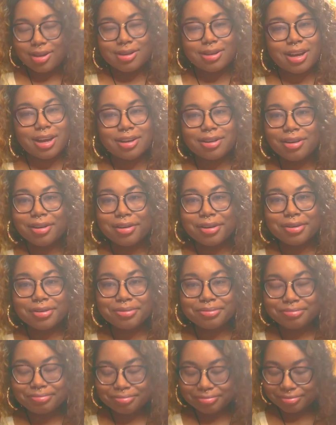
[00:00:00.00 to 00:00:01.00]
that girl
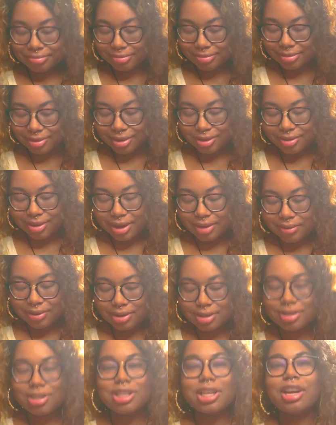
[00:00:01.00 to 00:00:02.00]
you give
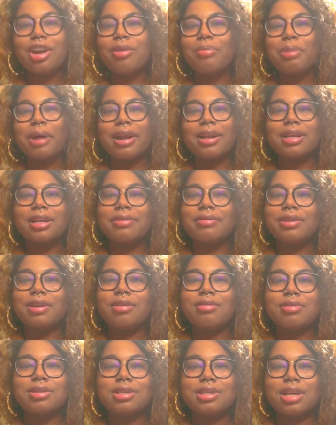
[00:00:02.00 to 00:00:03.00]
her, she don't probably even
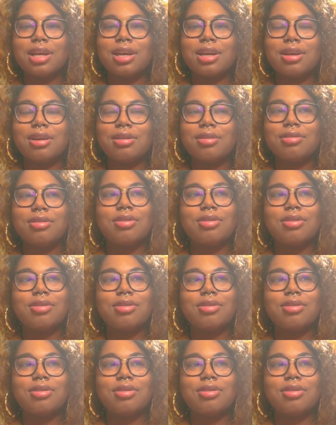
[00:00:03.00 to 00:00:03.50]
know where it's at.